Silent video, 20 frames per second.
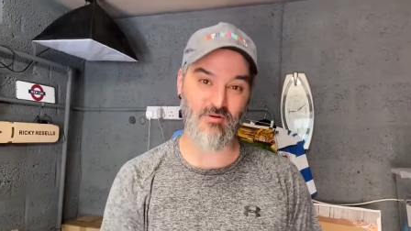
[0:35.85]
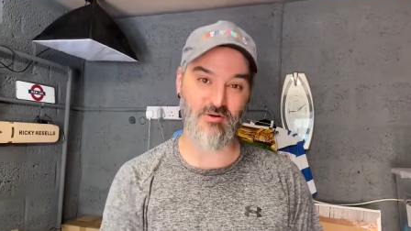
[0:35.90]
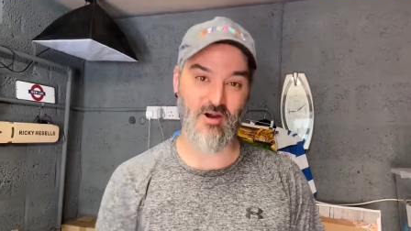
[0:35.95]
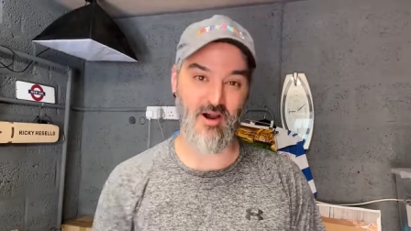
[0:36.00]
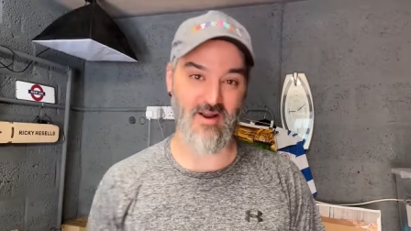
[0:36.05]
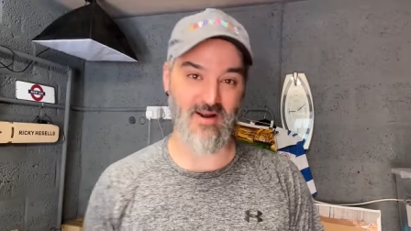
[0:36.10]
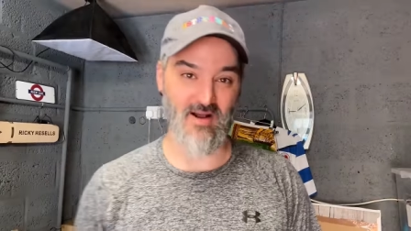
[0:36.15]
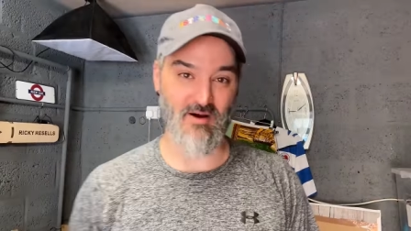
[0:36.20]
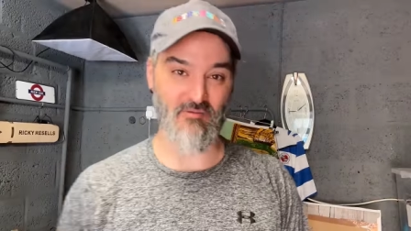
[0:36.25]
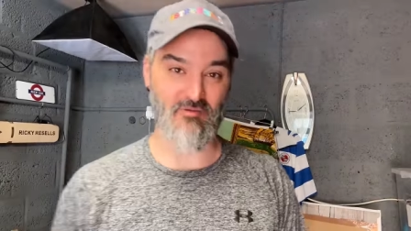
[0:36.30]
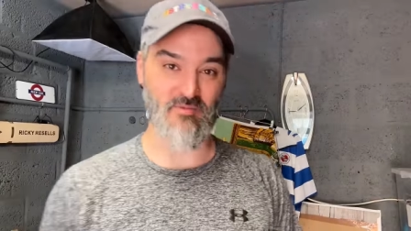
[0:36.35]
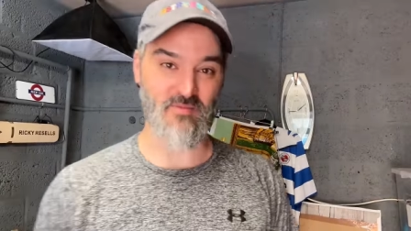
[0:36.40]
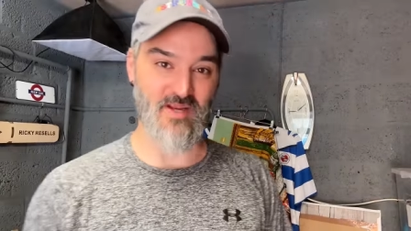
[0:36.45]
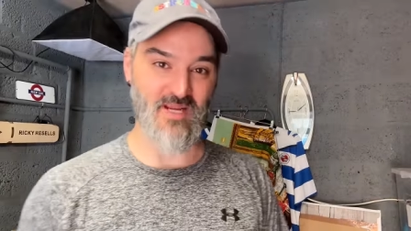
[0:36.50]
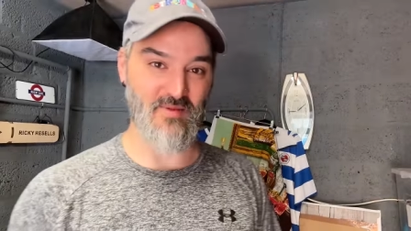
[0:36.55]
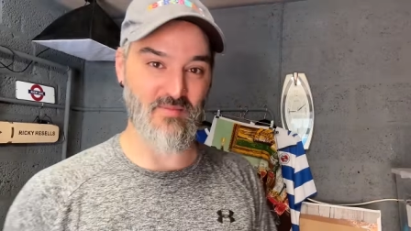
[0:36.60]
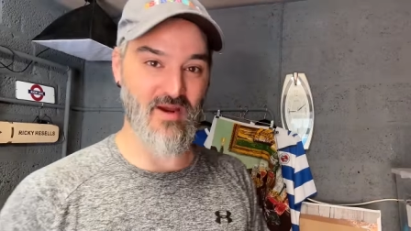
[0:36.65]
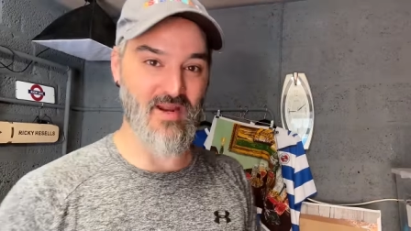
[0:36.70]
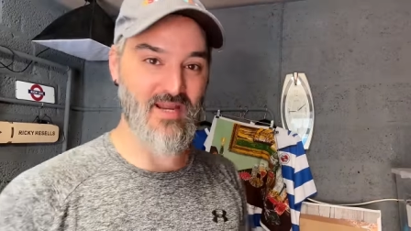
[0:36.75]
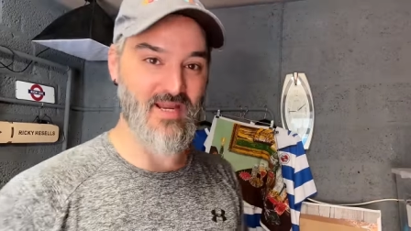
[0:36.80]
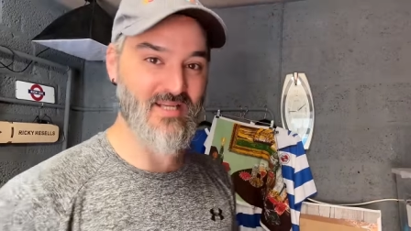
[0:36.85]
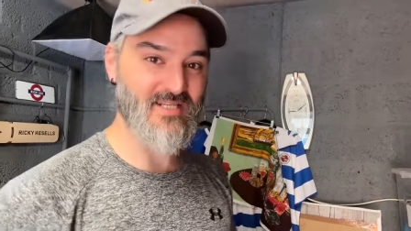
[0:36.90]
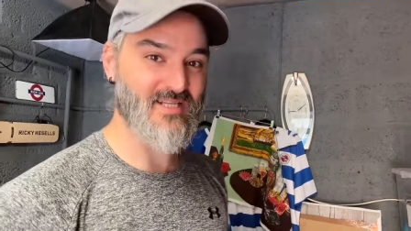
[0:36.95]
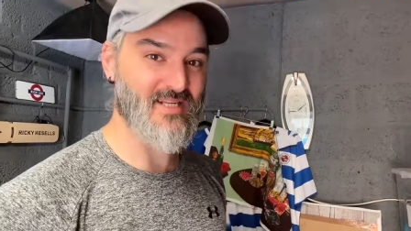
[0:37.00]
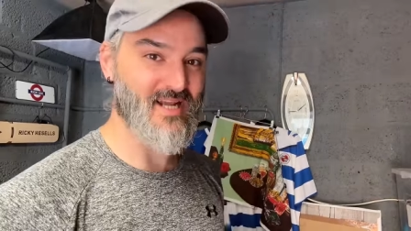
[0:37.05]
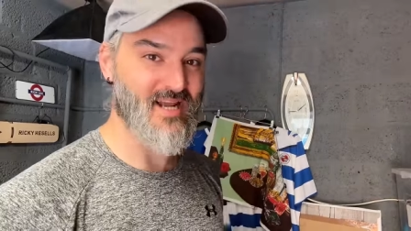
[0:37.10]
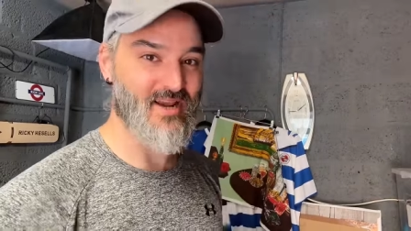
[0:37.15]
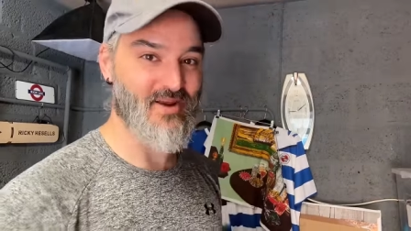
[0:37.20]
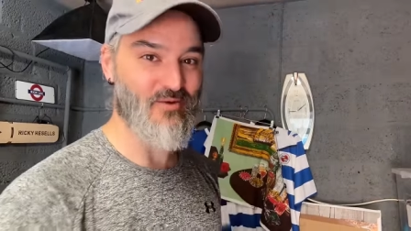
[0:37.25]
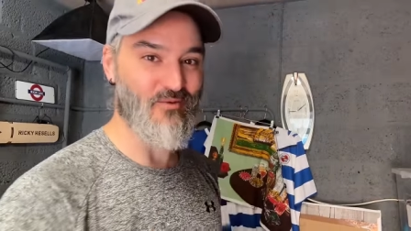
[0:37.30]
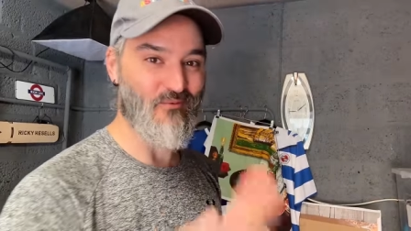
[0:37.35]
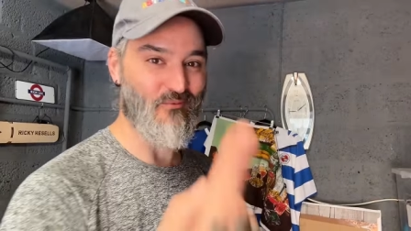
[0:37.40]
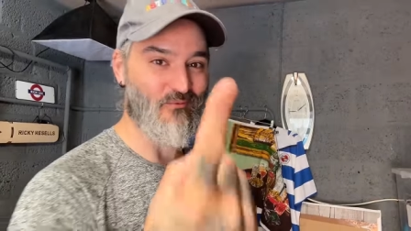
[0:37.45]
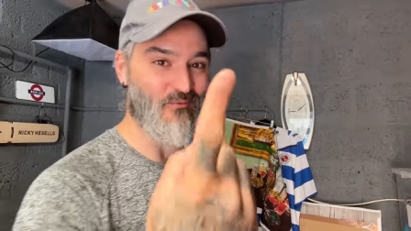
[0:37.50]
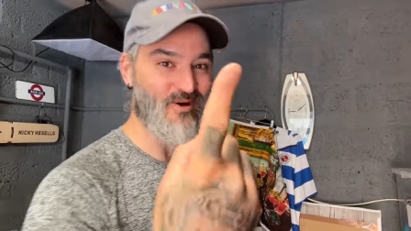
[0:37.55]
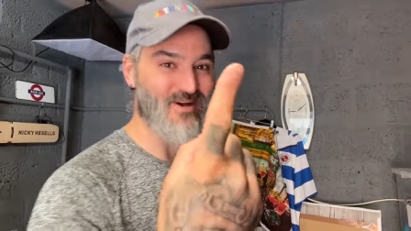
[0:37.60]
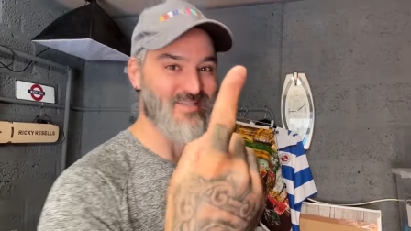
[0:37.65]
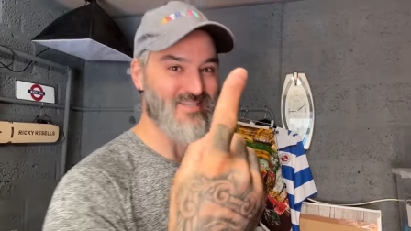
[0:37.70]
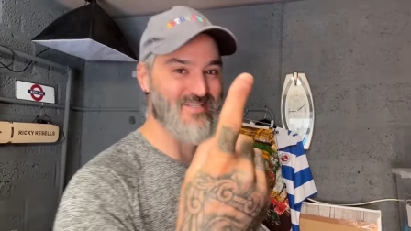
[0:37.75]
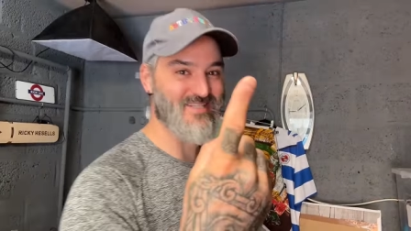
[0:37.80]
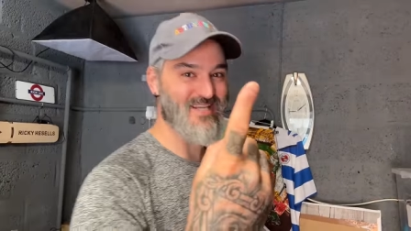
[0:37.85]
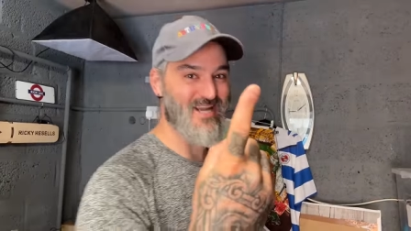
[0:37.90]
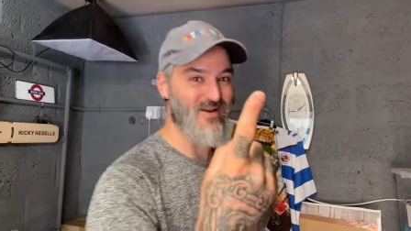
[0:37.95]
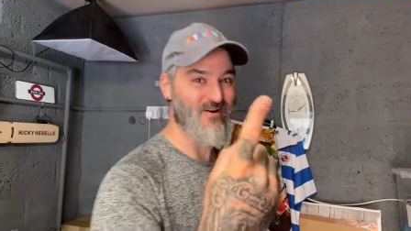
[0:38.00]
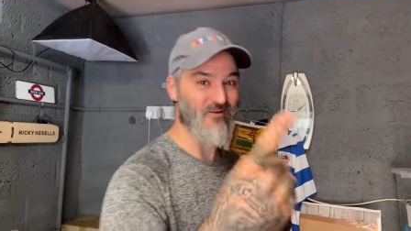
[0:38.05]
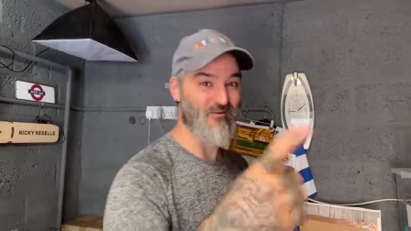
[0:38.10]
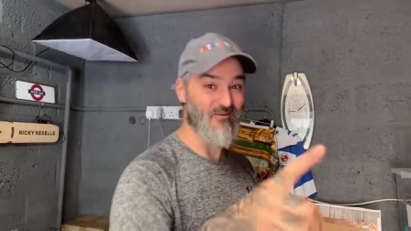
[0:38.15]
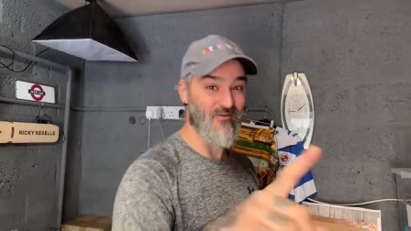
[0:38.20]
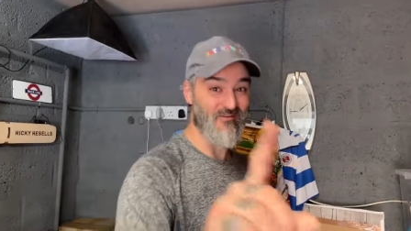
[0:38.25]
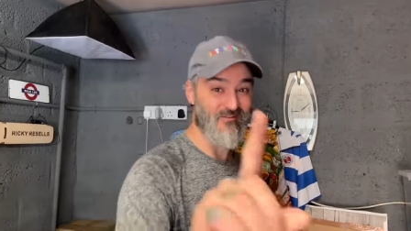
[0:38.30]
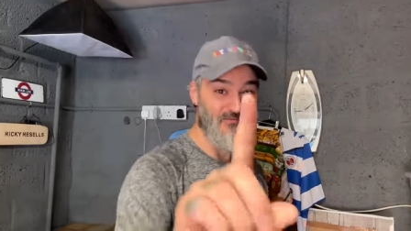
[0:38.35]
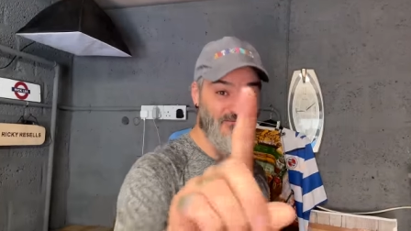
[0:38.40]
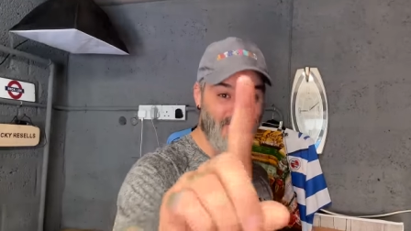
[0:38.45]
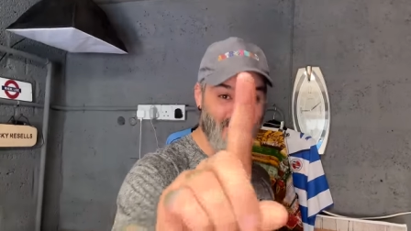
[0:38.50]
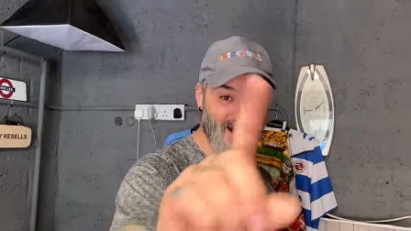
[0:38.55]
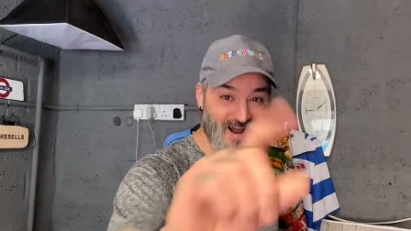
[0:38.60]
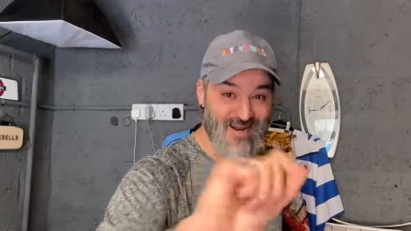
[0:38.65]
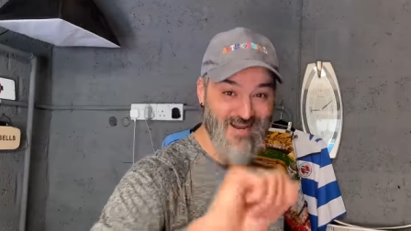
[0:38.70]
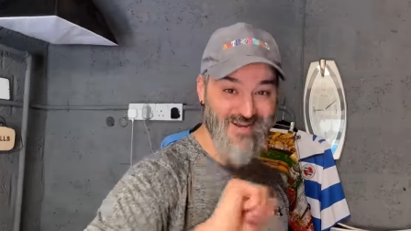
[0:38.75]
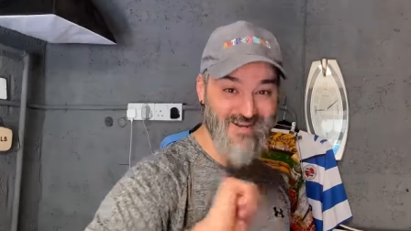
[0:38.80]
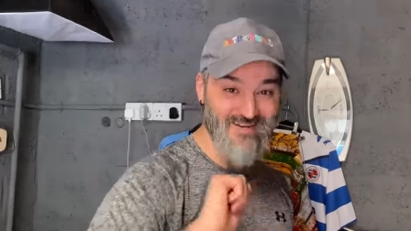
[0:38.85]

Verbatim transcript: going out from eBay yesterday. One sale, one,